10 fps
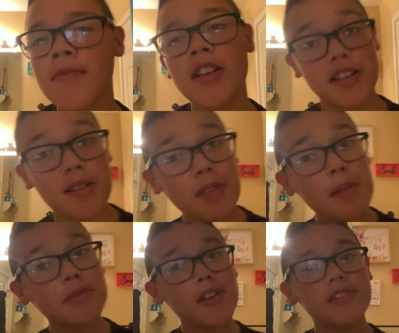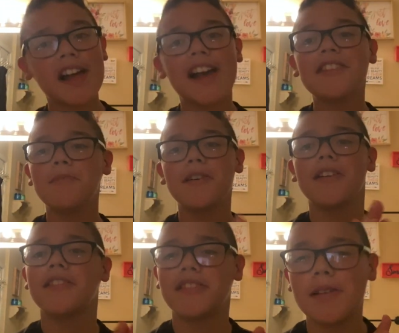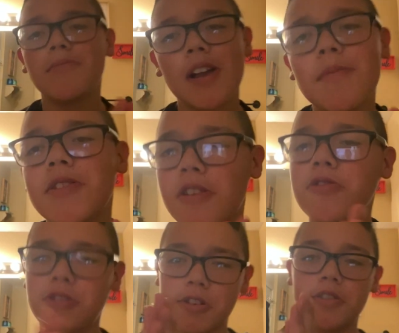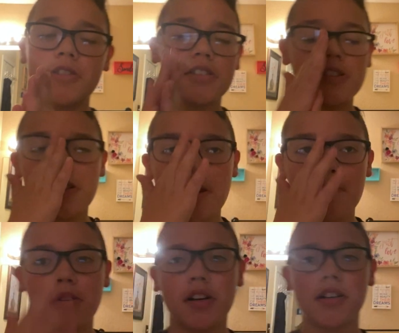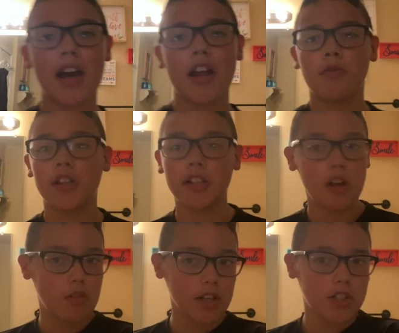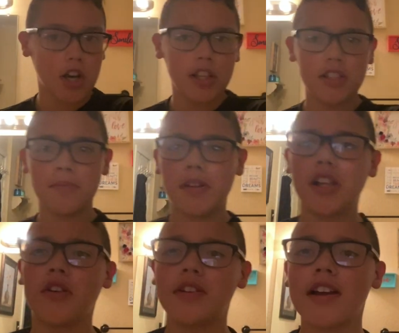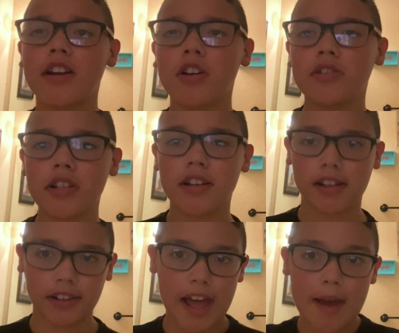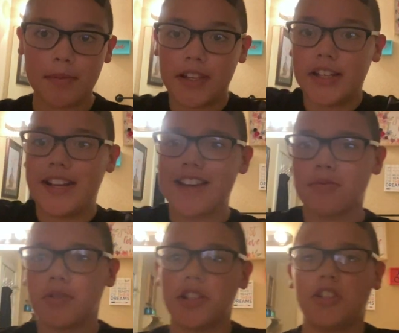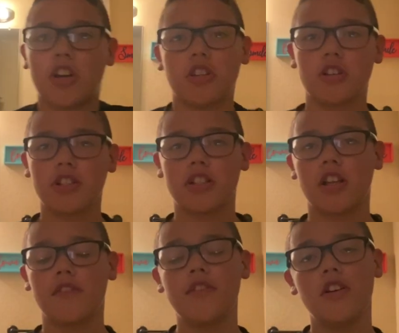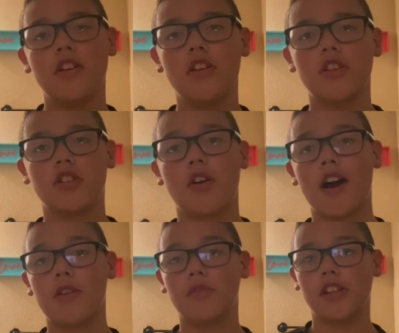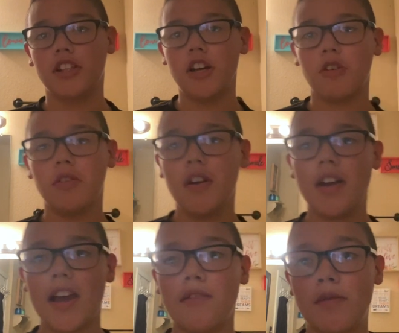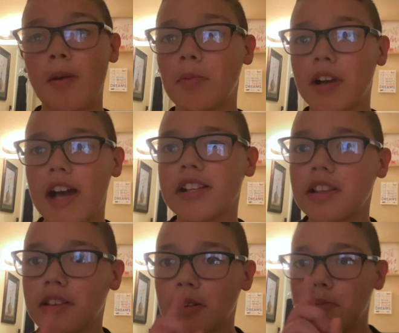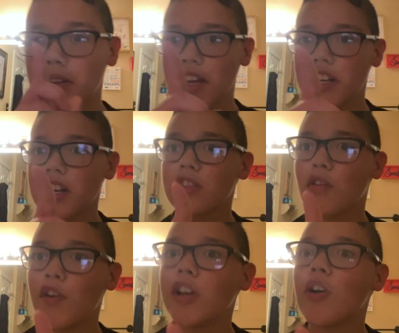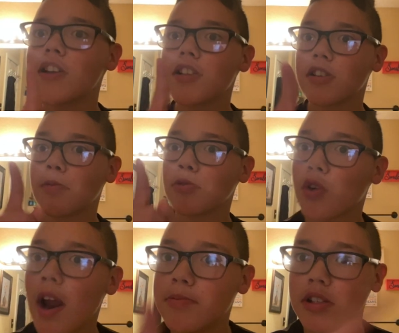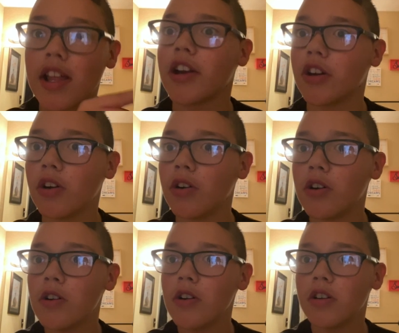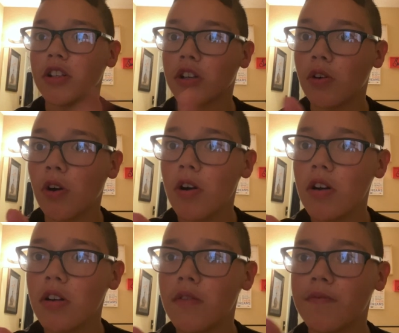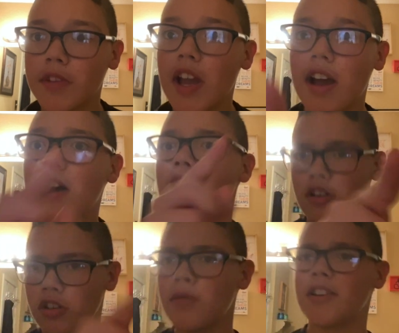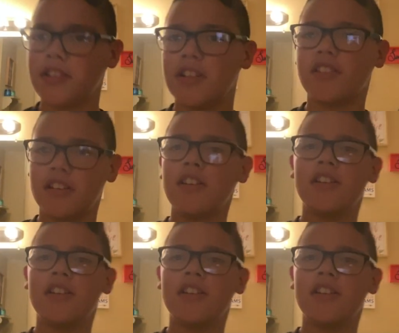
sometimes tells lies, but same time, he tells truth. But I don't really know because Charli D'Amelio and that girl did a collab and they danced with each other and stuff. So I don't really know. And remember, guys, at the beginning of the video, I said subscribe to that girl, Nicole. Yeah, I know you're watching this.